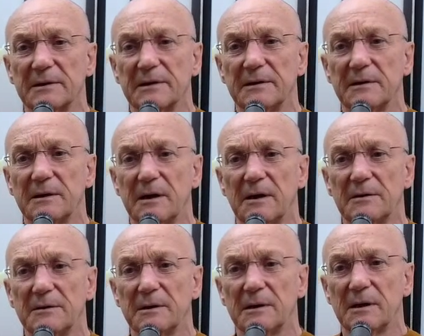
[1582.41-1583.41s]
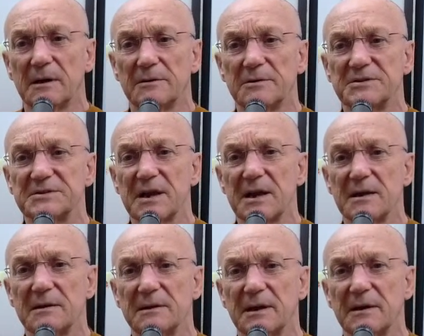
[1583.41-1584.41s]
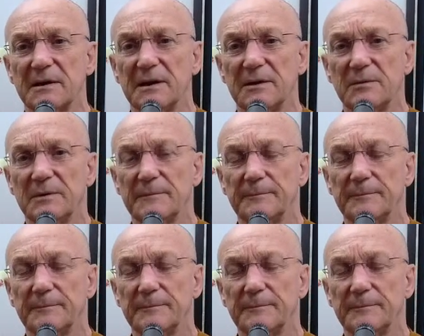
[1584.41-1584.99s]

and understand that he